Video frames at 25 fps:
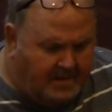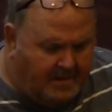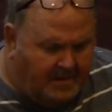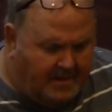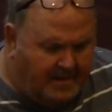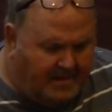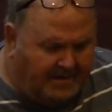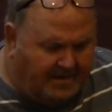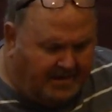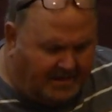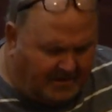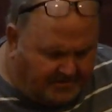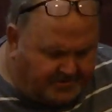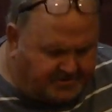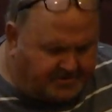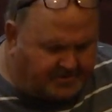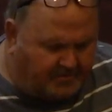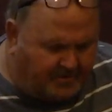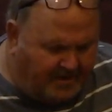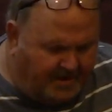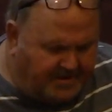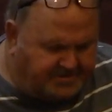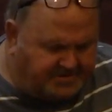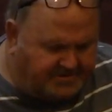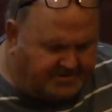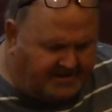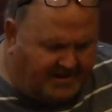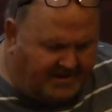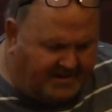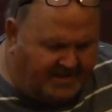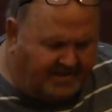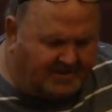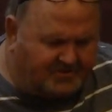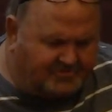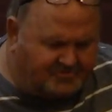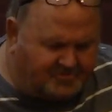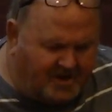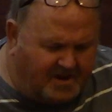an illustration. An
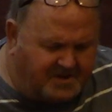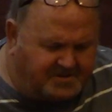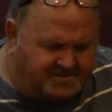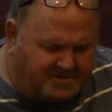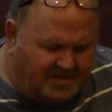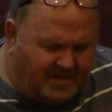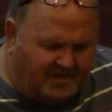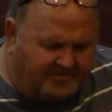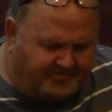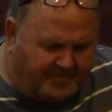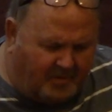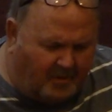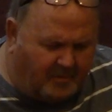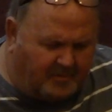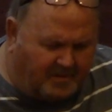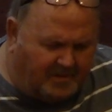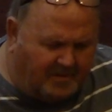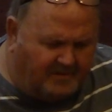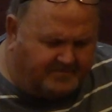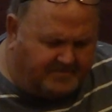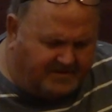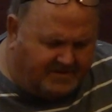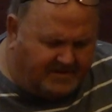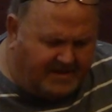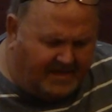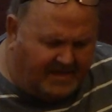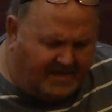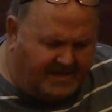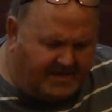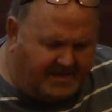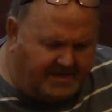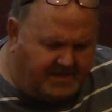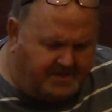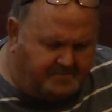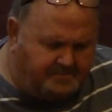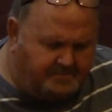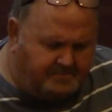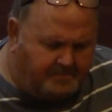illustration I thought of
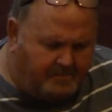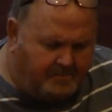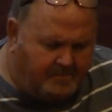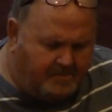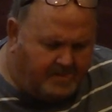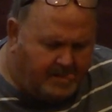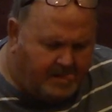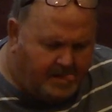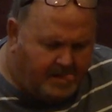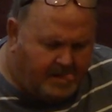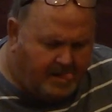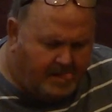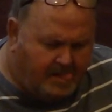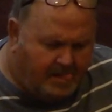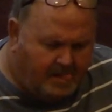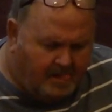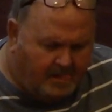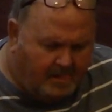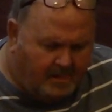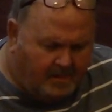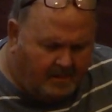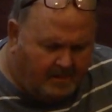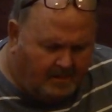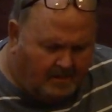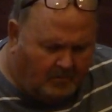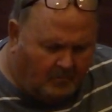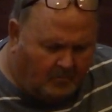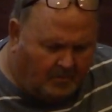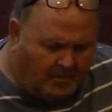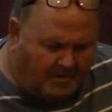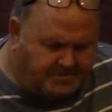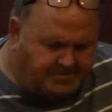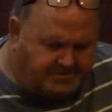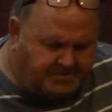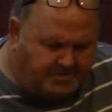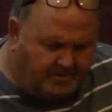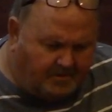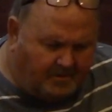today
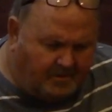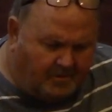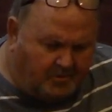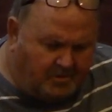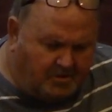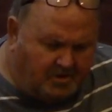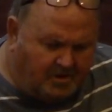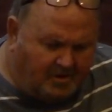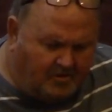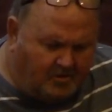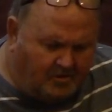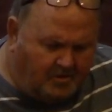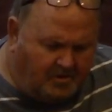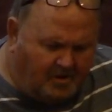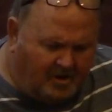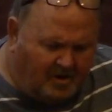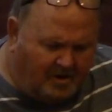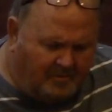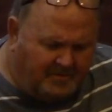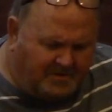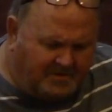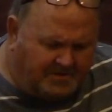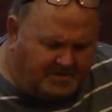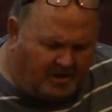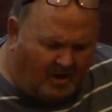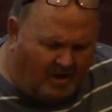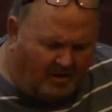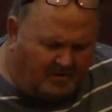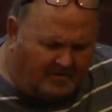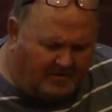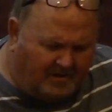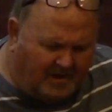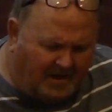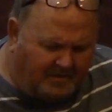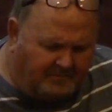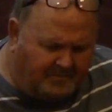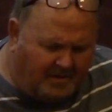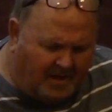was, you know, you, you hear me talk a
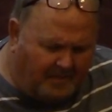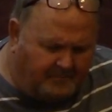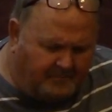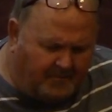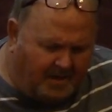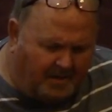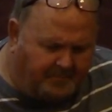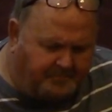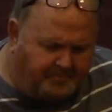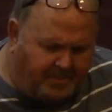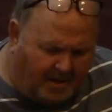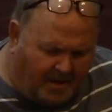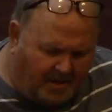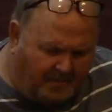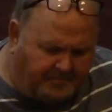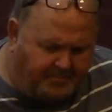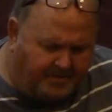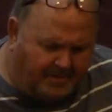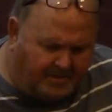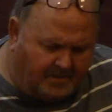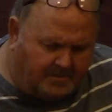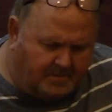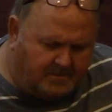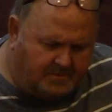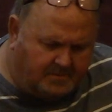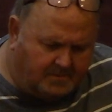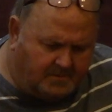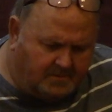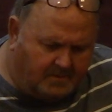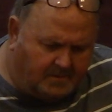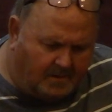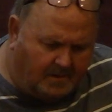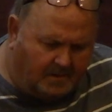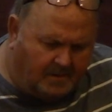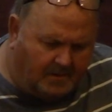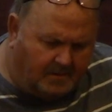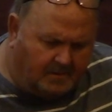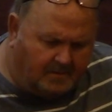lot about my papa,
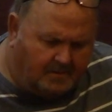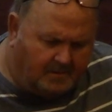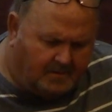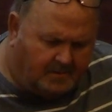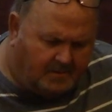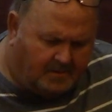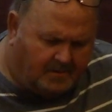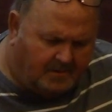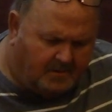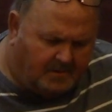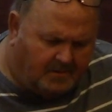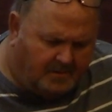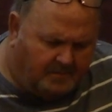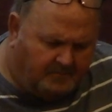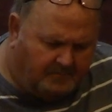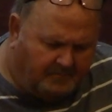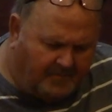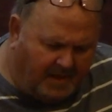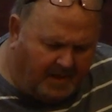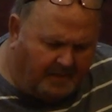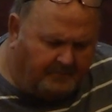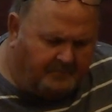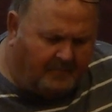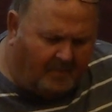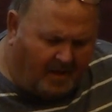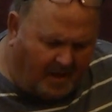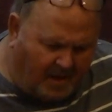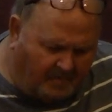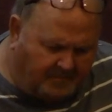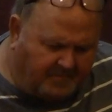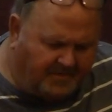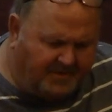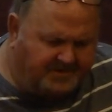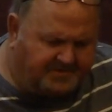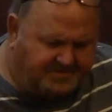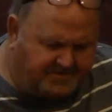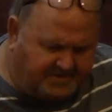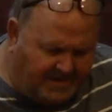uh, my
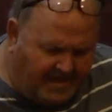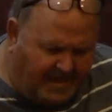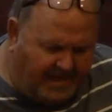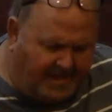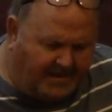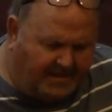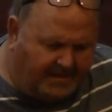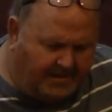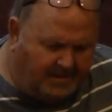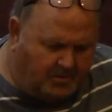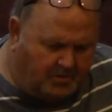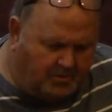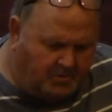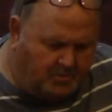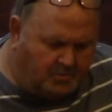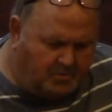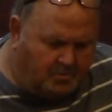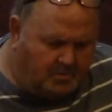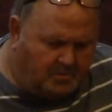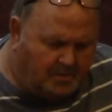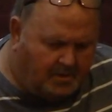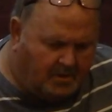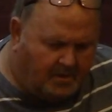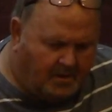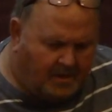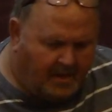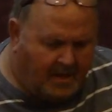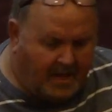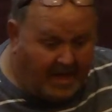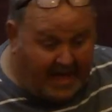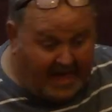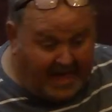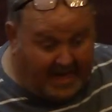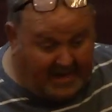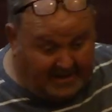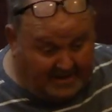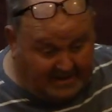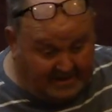mama's daddy, who
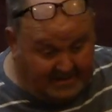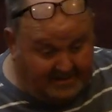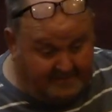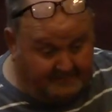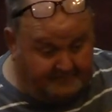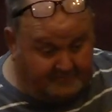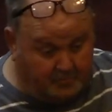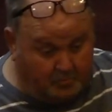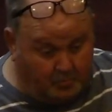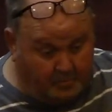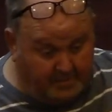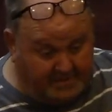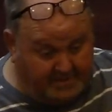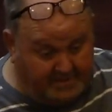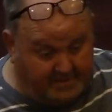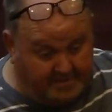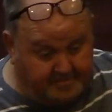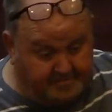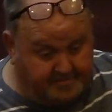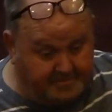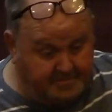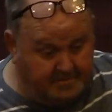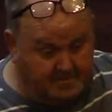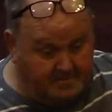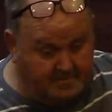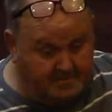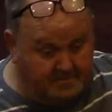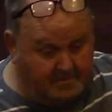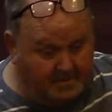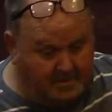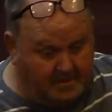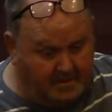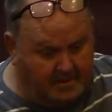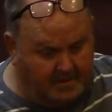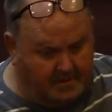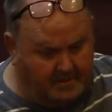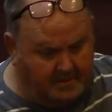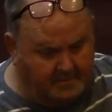I lived with
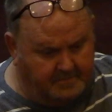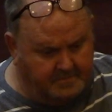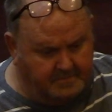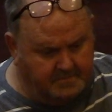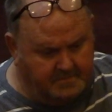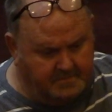uh,